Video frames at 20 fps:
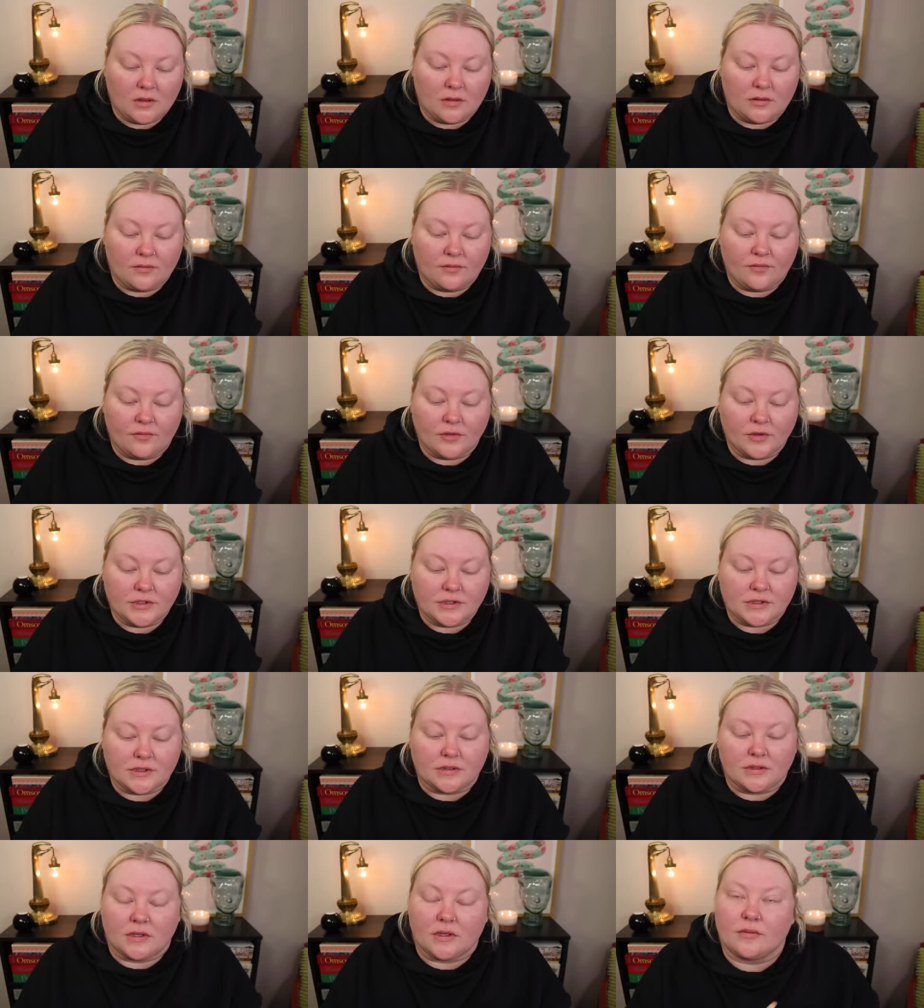
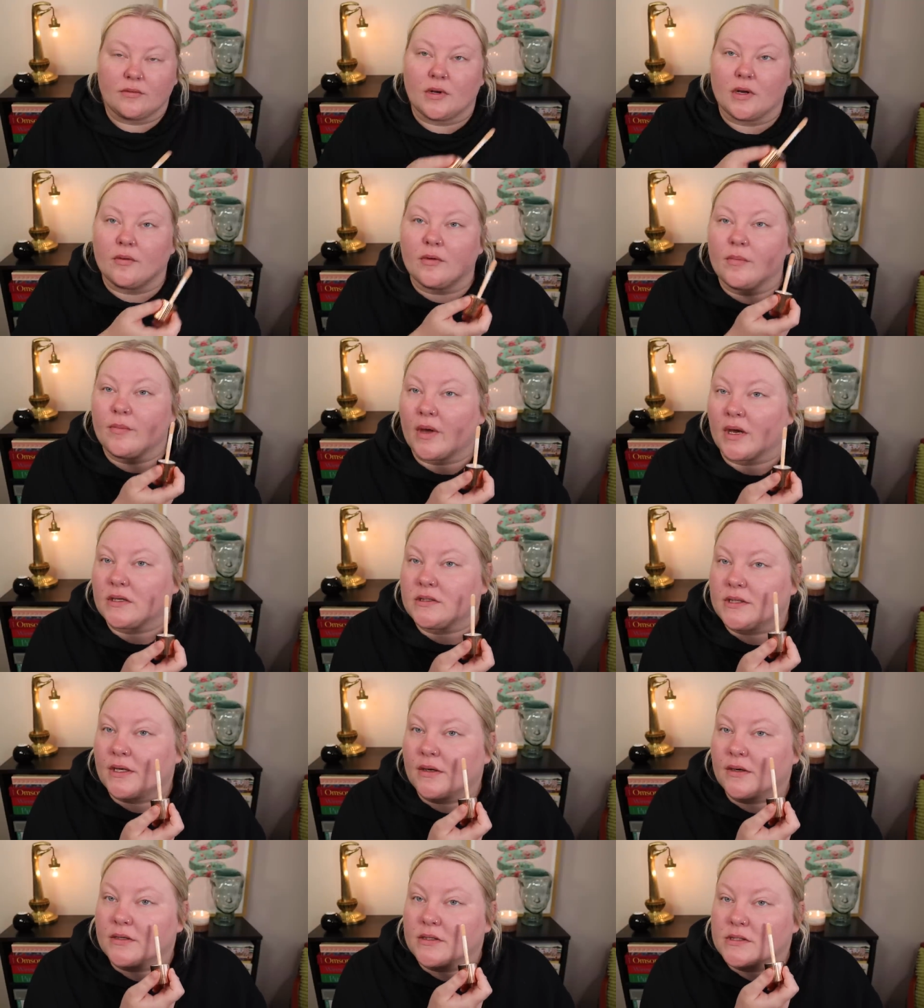Unfortunately, when I went back to
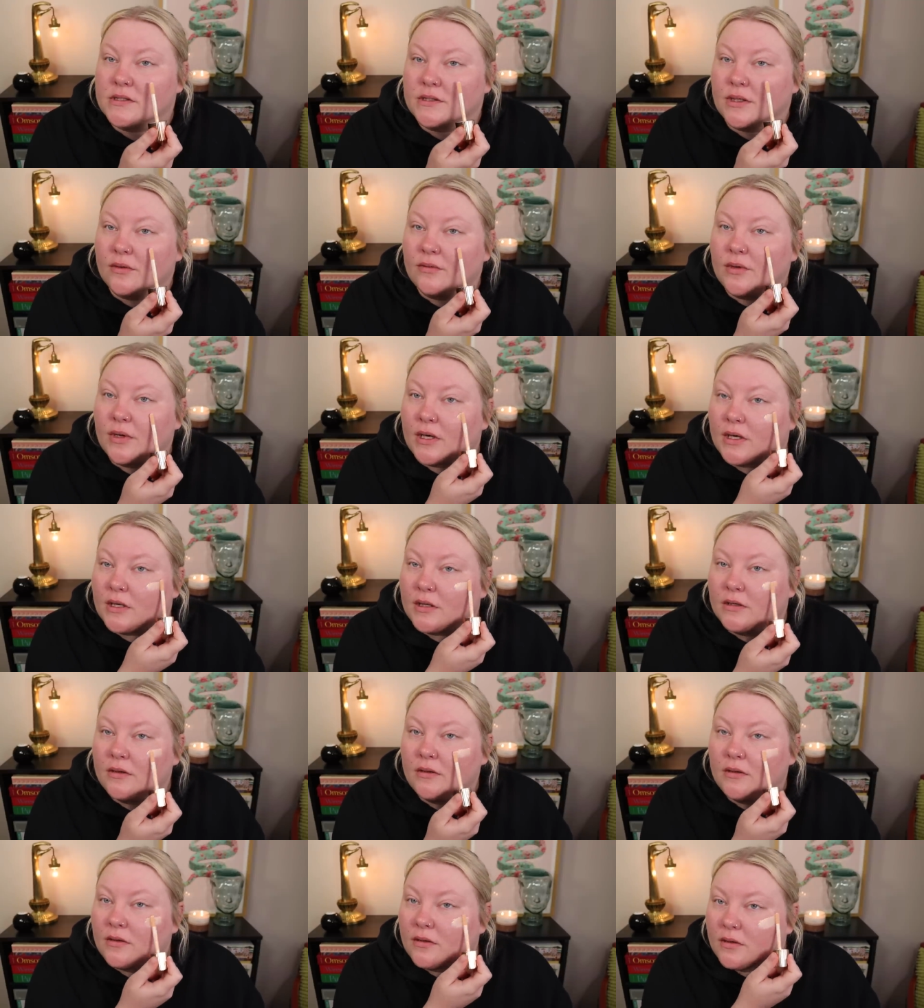
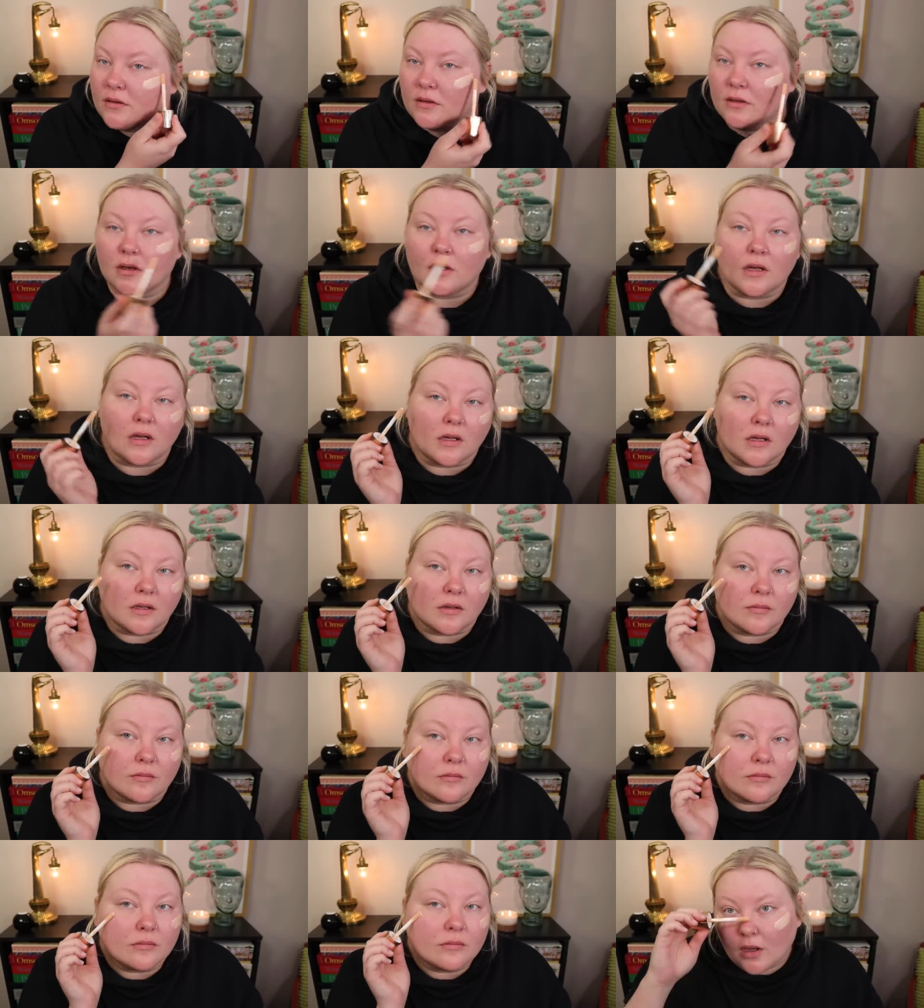Arizona,
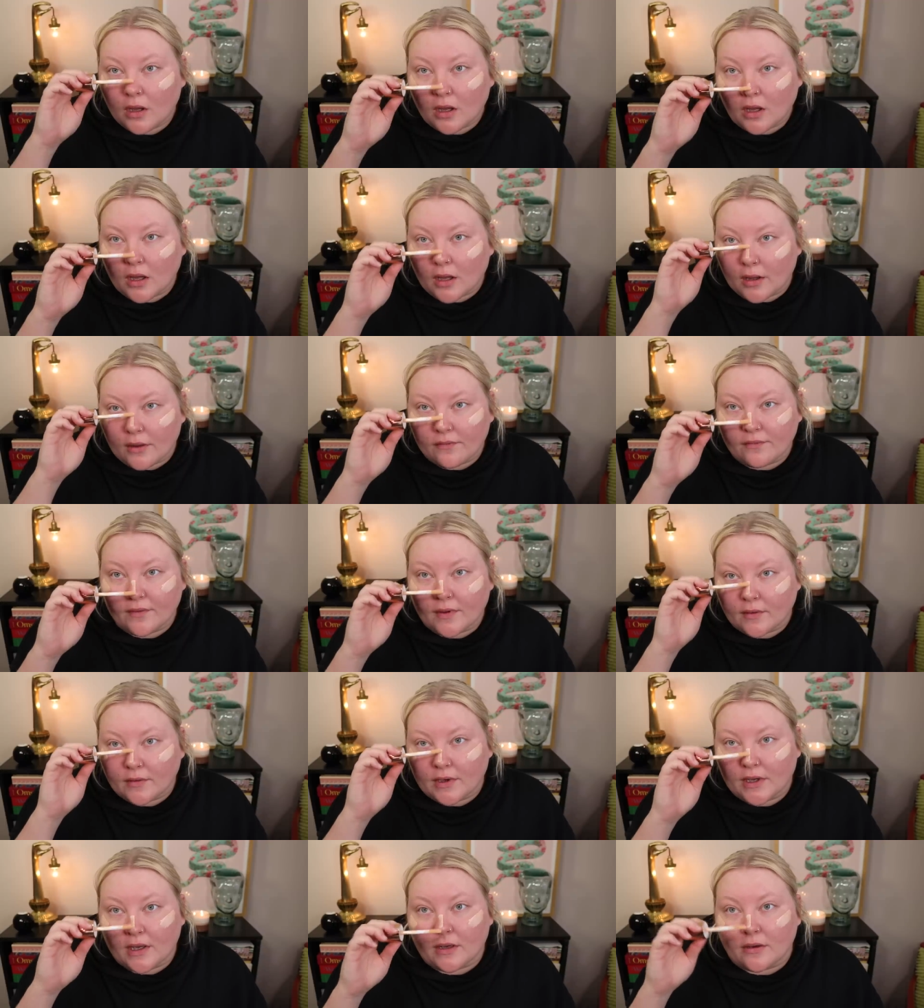Um, I
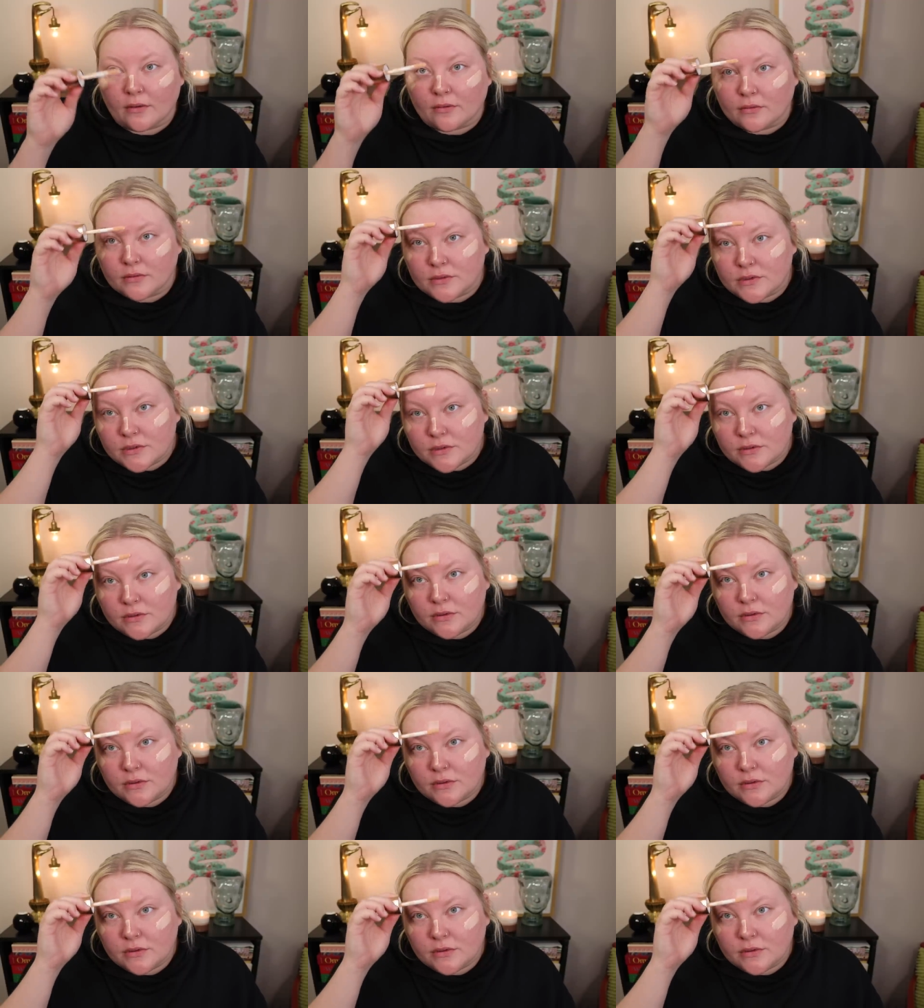found out,